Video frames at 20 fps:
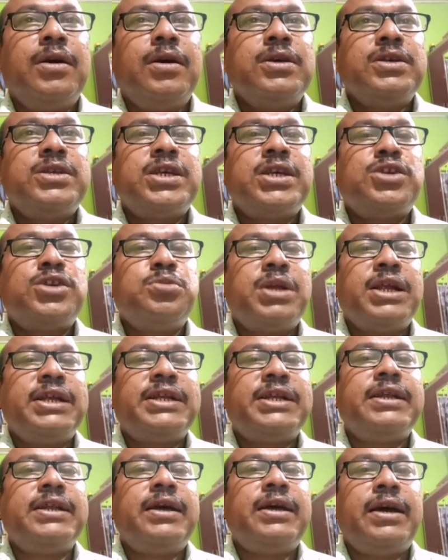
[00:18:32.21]

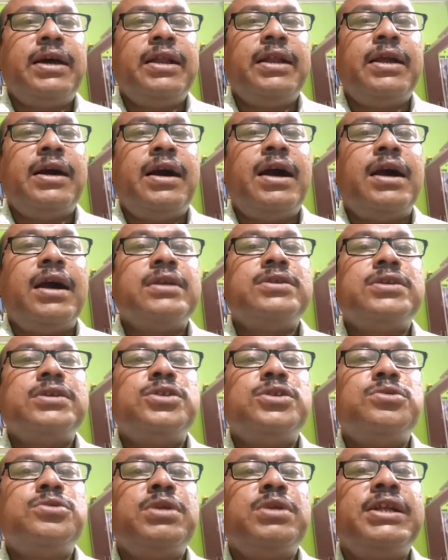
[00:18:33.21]
saturated and
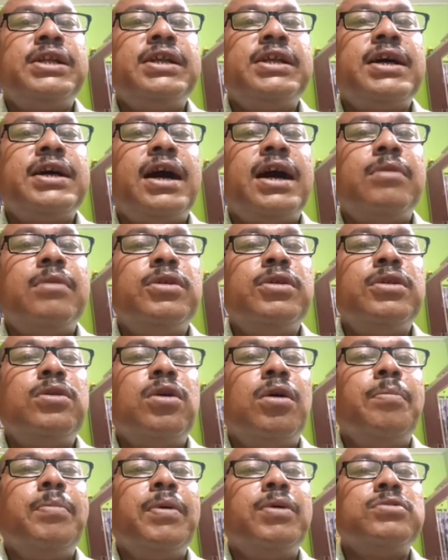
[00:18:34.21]
unsaturated carbon
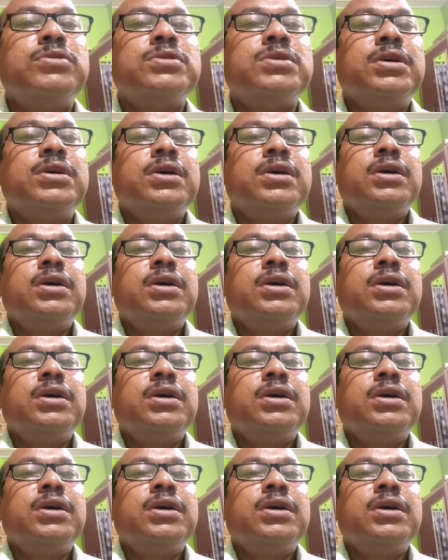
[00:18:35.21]
compounds.